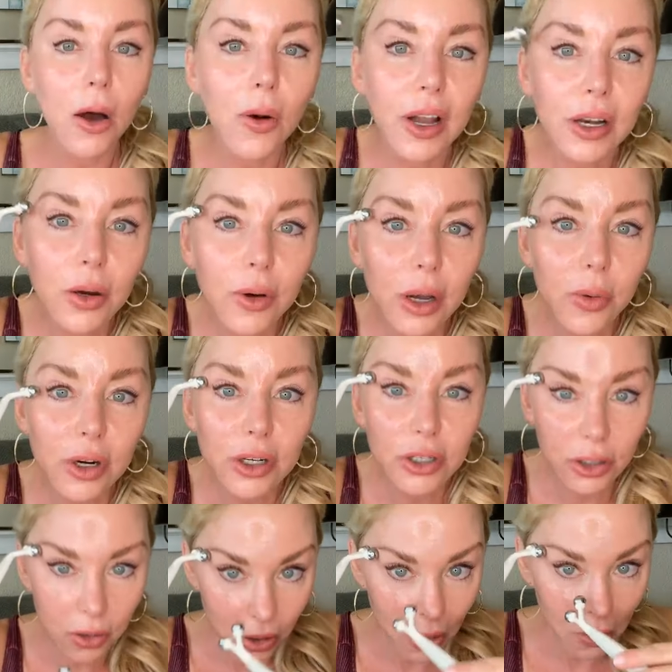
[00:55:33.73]
Oh, I know what I wanna
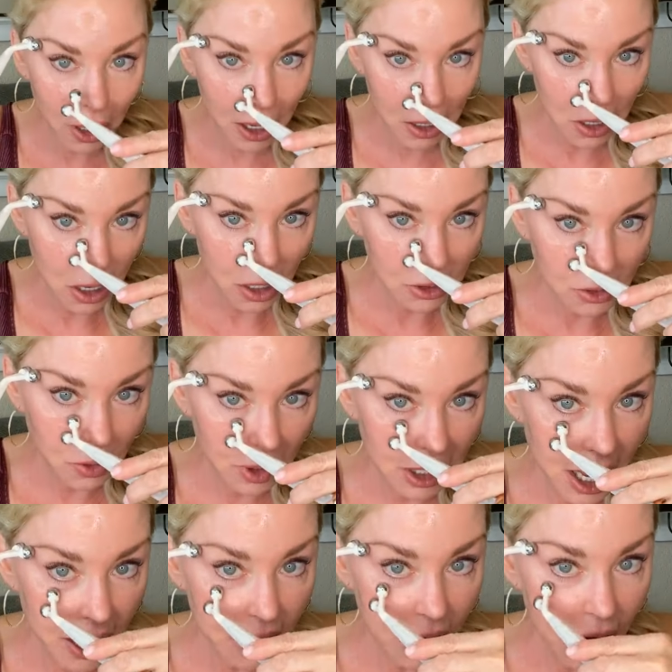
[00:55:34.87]
do. Okay, so
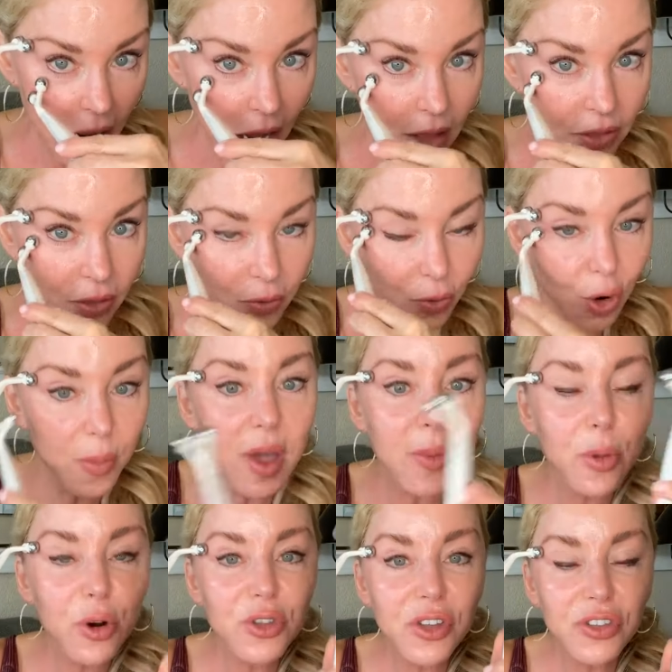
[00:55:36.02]
again,
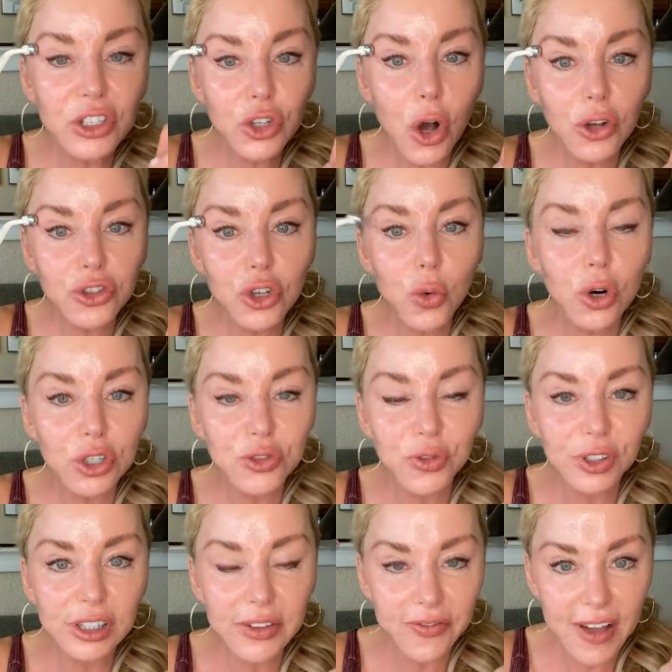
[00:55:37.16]
remember that this also works
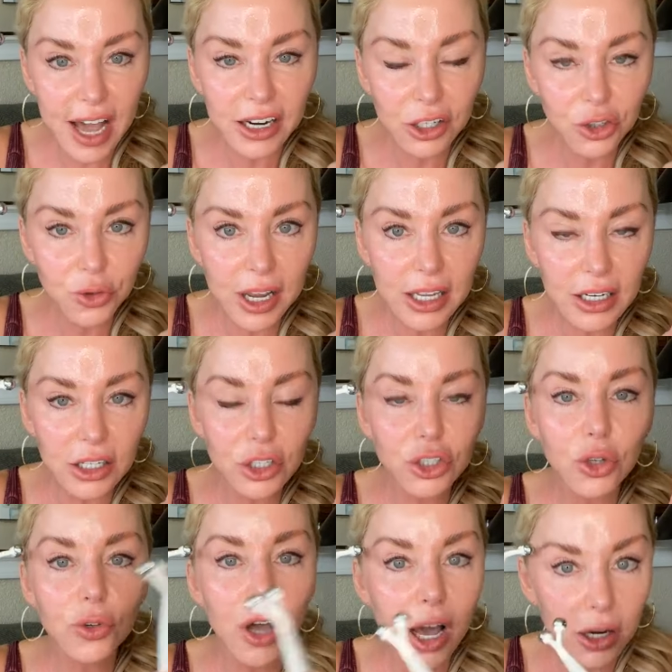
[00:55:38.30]
for lymphatic
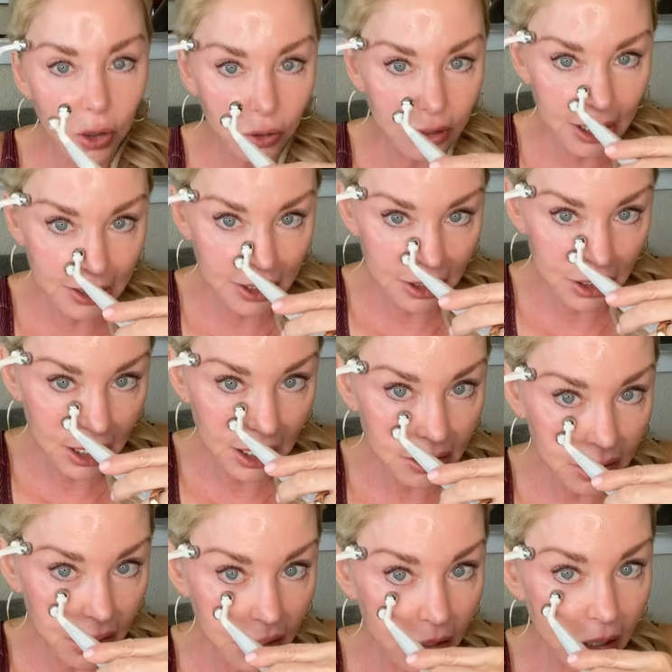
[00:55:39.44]
drainage. So not only is it,
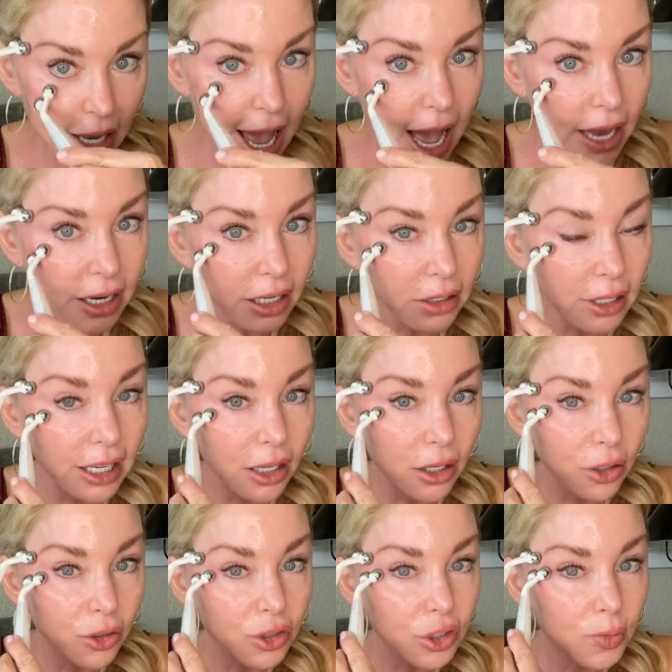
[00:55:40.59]
is it adding like
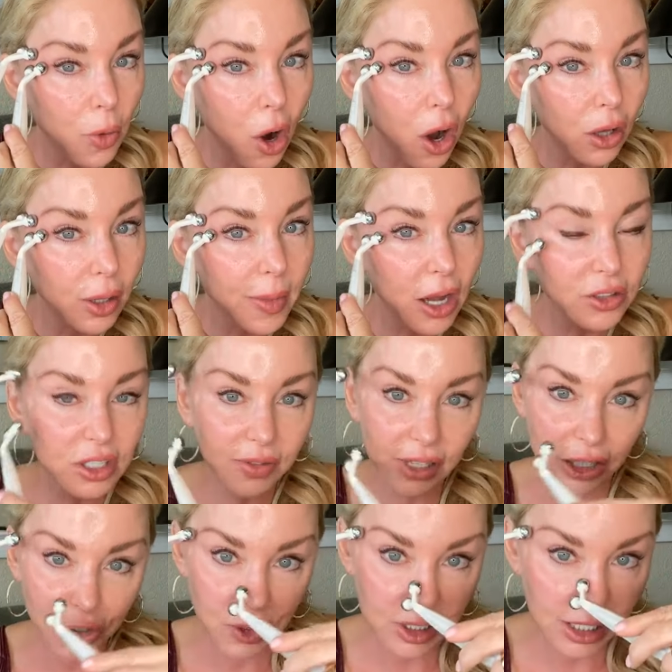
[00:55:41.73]
small amounts of
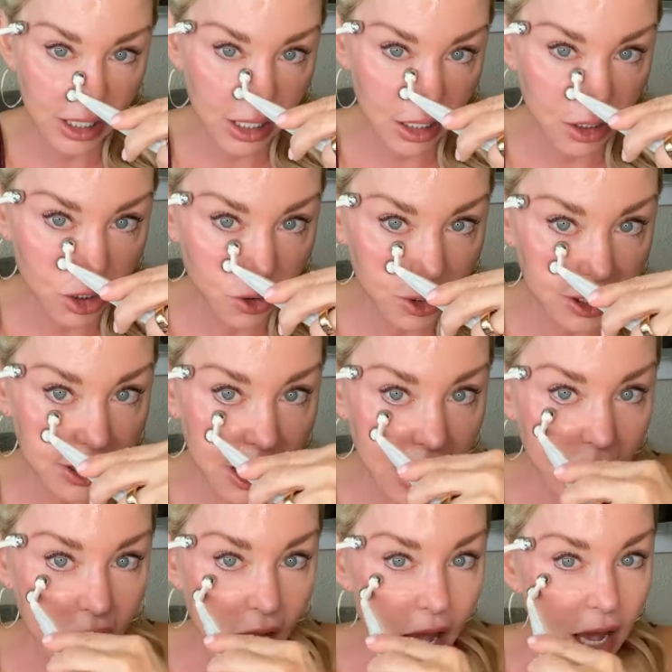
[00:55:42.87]
electricity into your
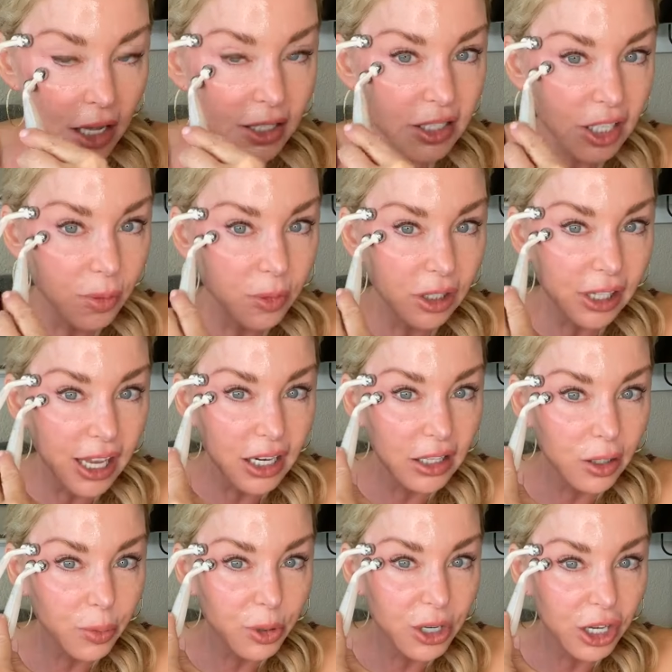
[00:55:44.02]
skin,
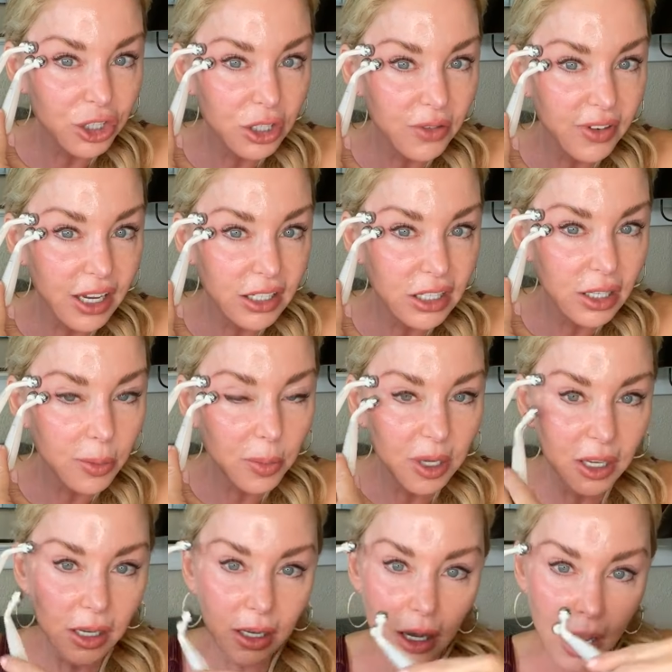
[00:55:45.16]
stimulating the production of
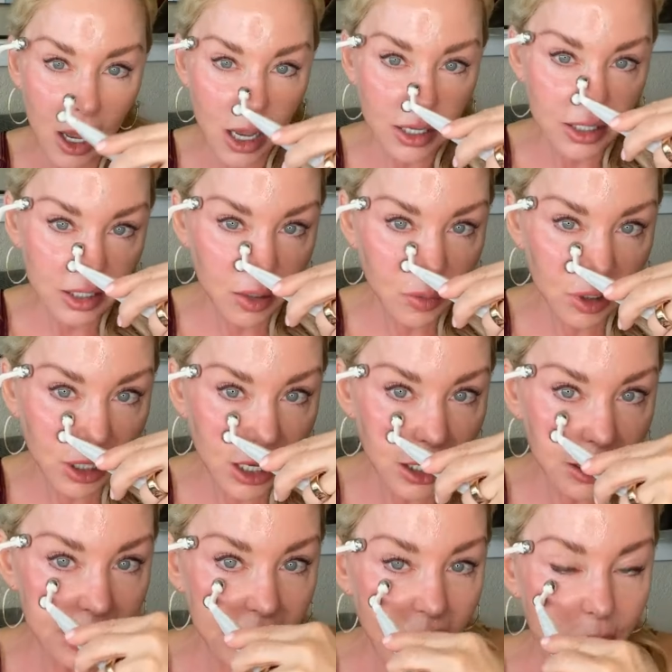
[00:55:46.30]
ATP,
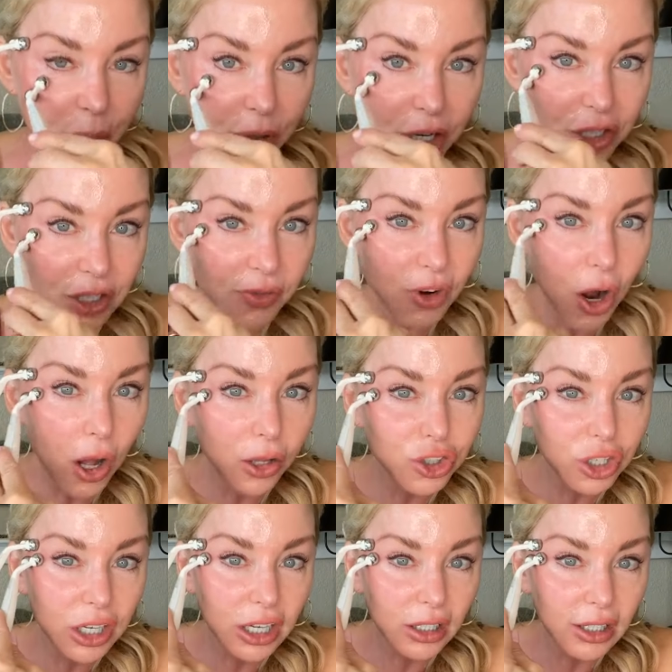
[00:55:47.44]
stimulating a slight production of
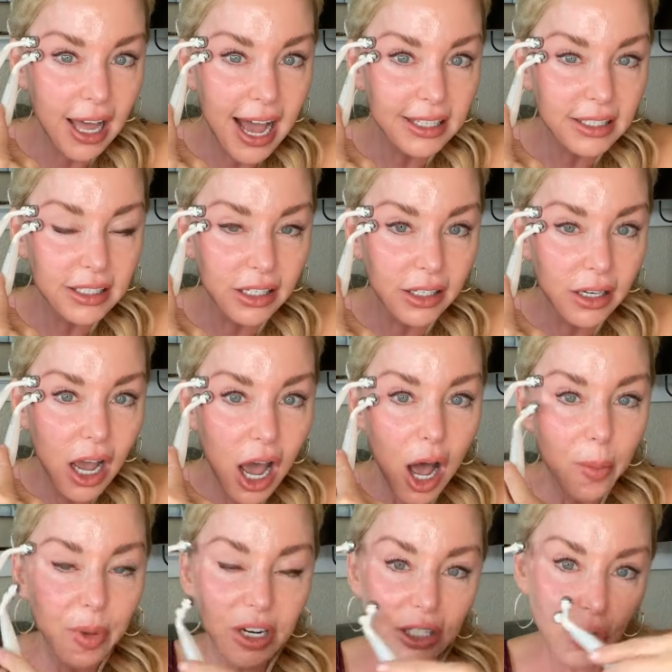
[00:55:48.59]
collagen and elastin.
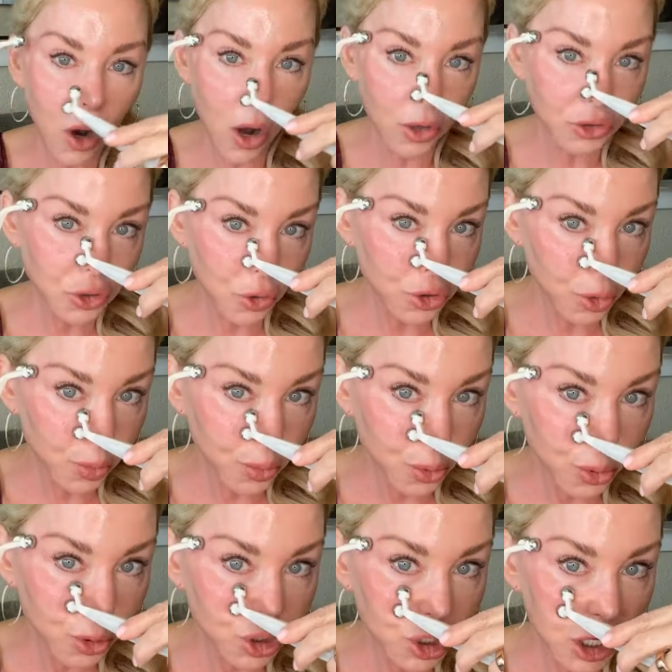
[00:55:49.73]
But it's also you're
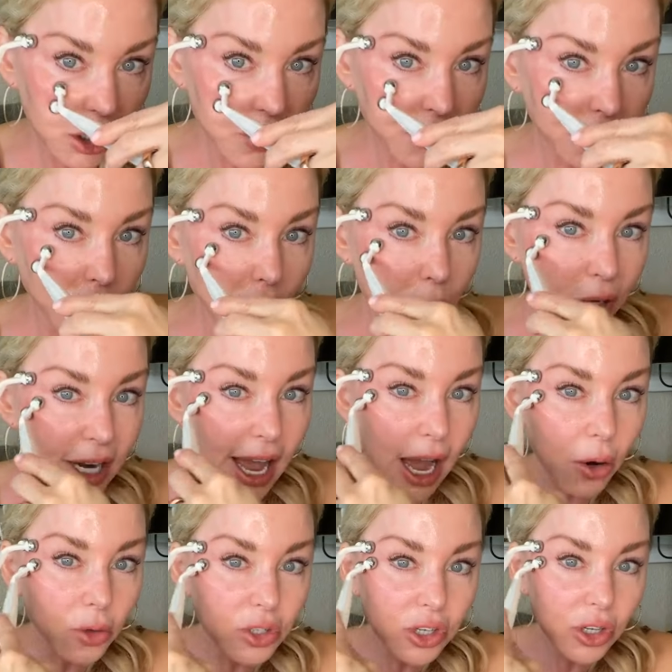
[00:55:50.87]
pushing the fluid
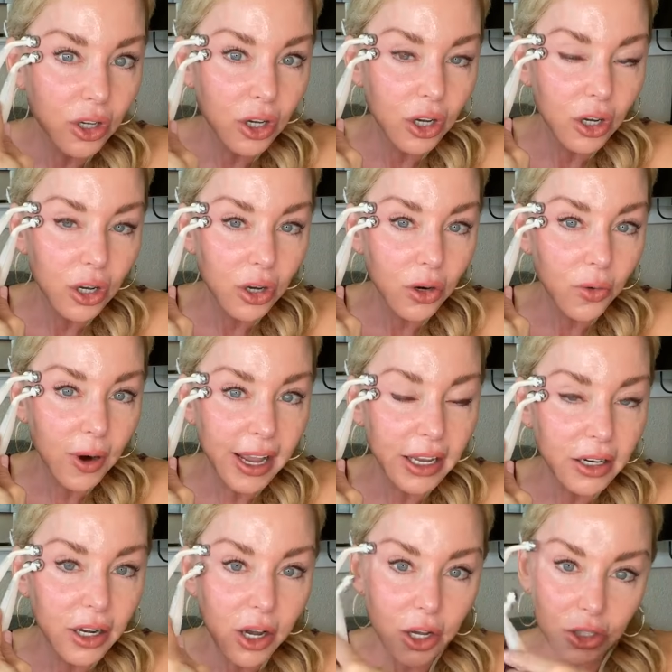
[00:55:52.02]
out,
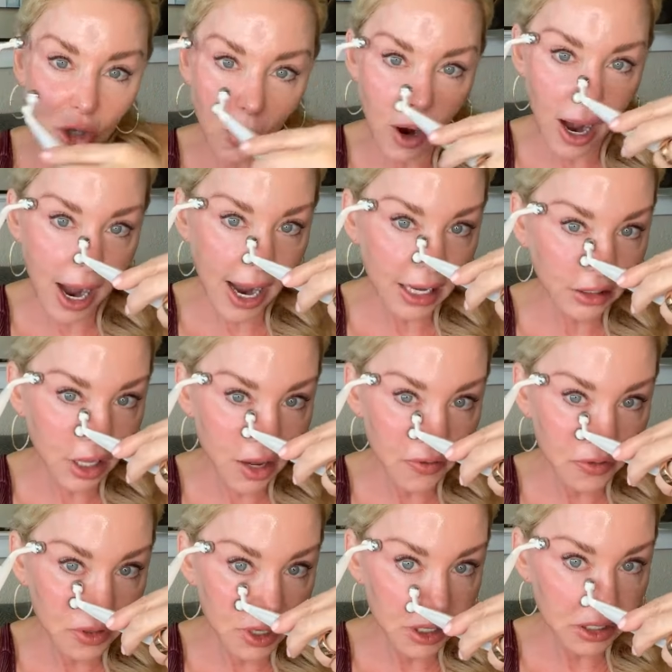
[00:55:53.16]
right? So I
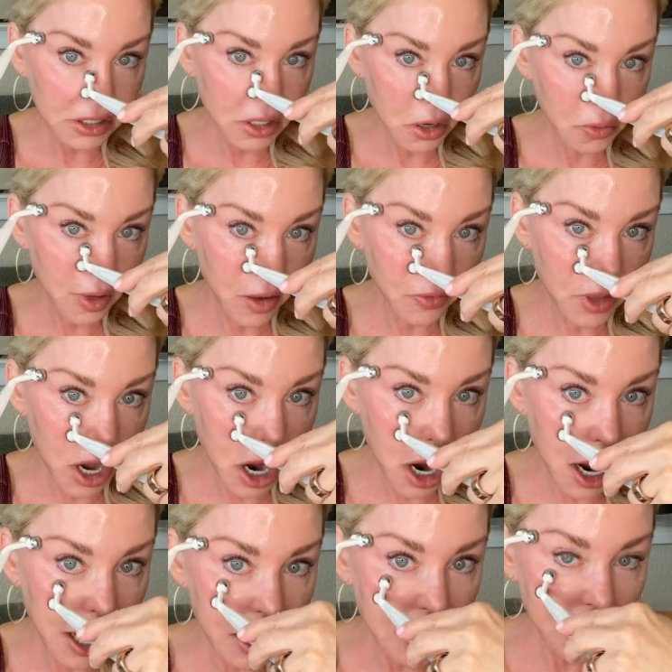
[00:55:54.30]
love this around the
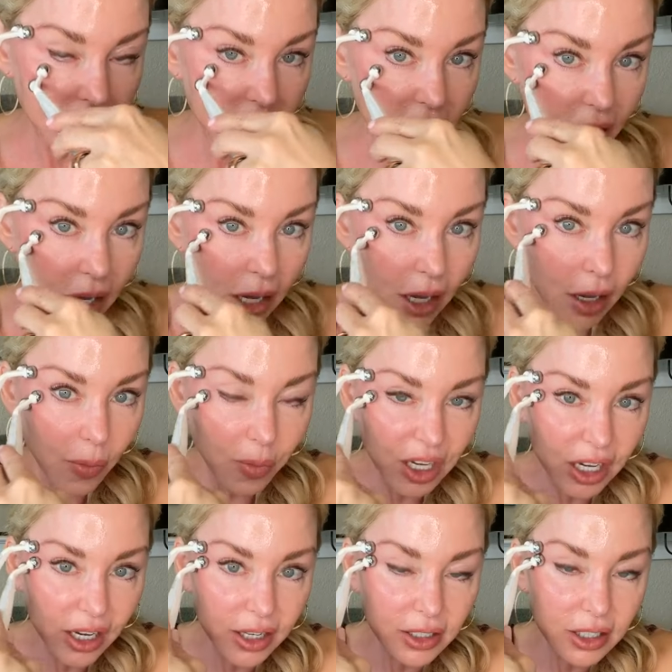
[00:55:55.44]
eyes
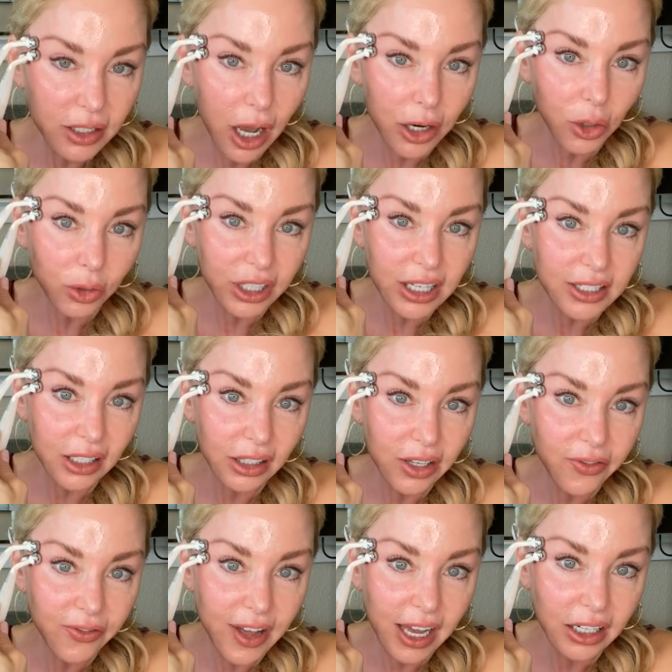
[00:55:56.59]
because not only is it
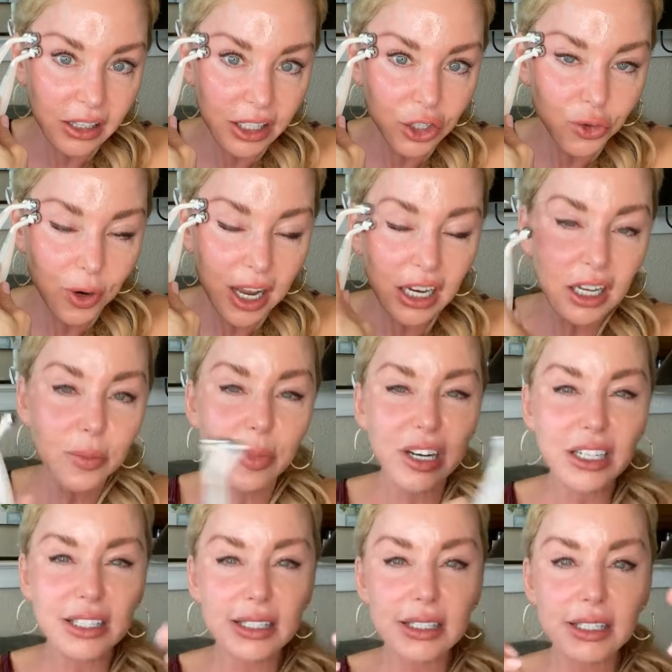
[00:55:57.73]
lymphatically draining,
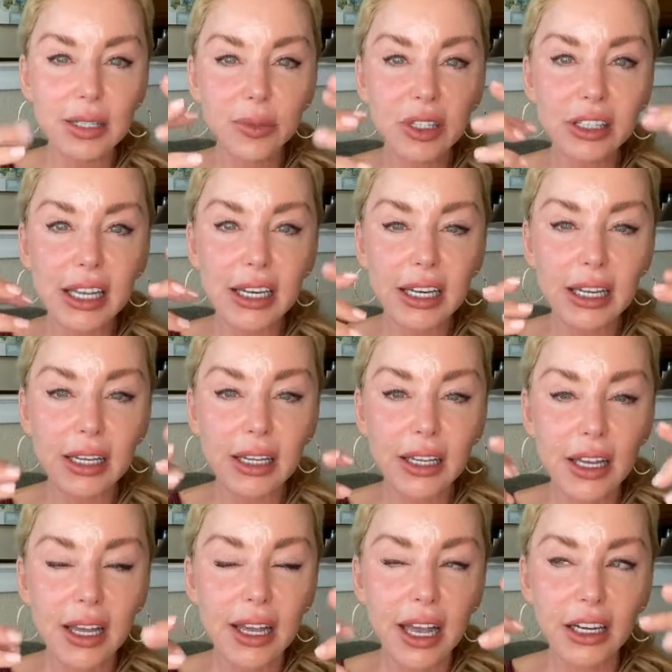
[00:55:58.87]
but it's stimulating